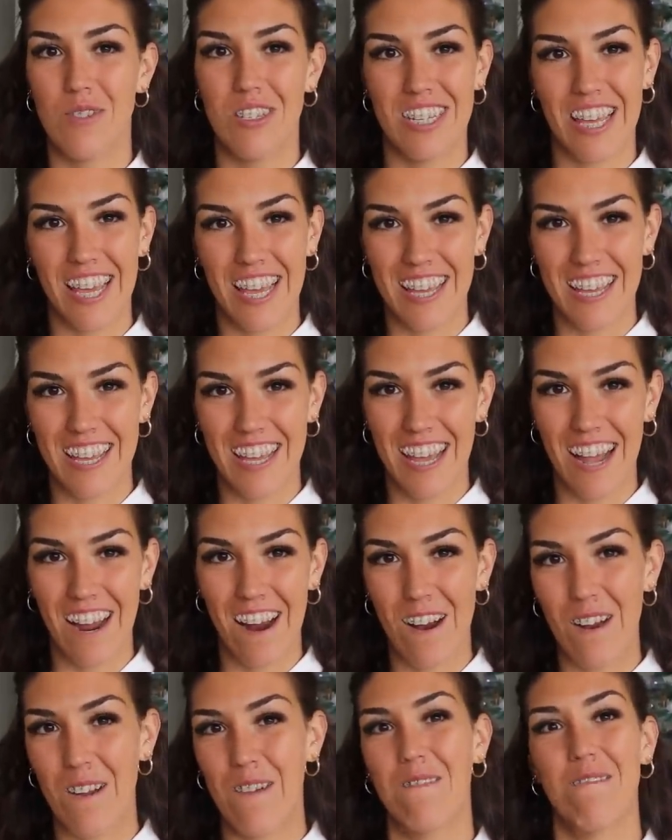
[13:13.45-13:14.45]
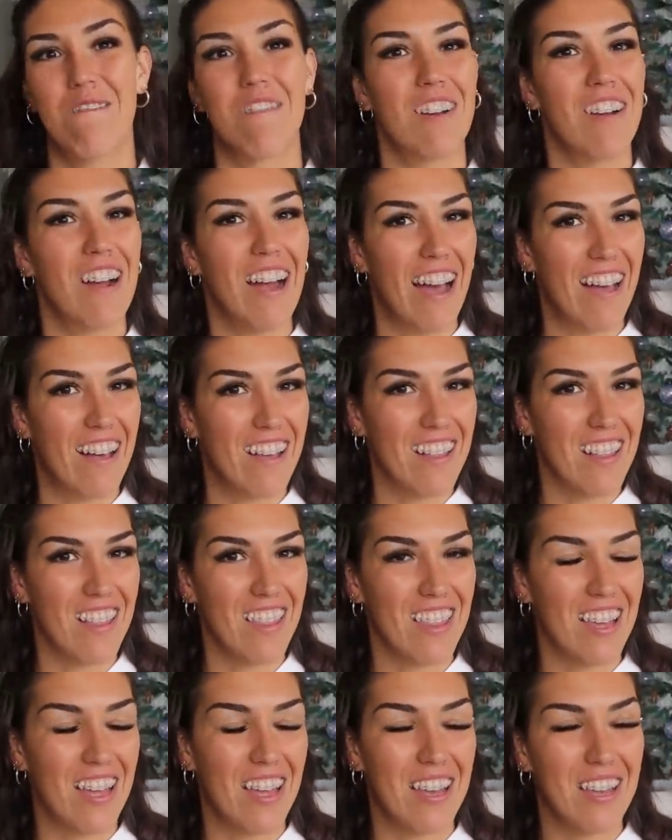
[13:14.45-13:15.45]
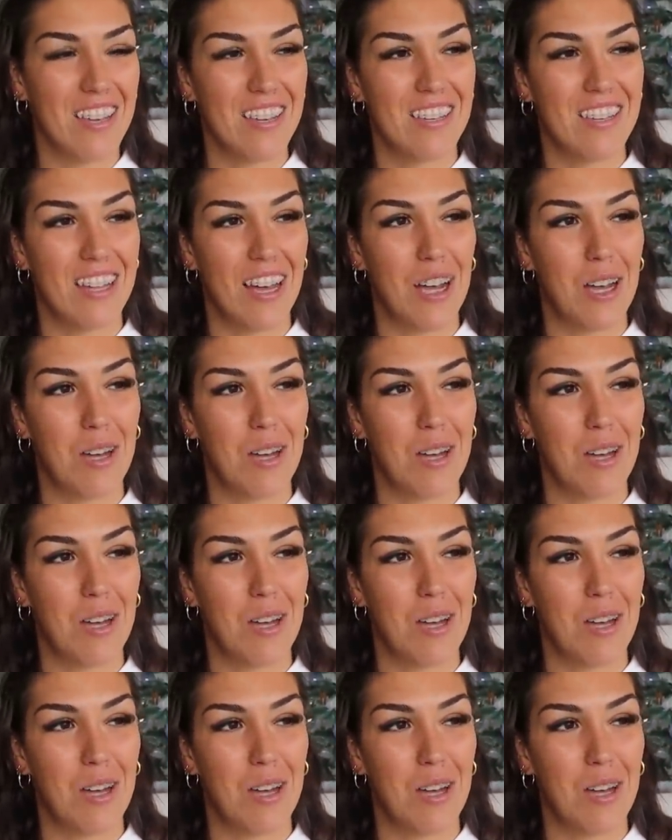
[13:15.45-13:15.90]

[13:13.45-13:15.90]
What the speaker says: take care of their health and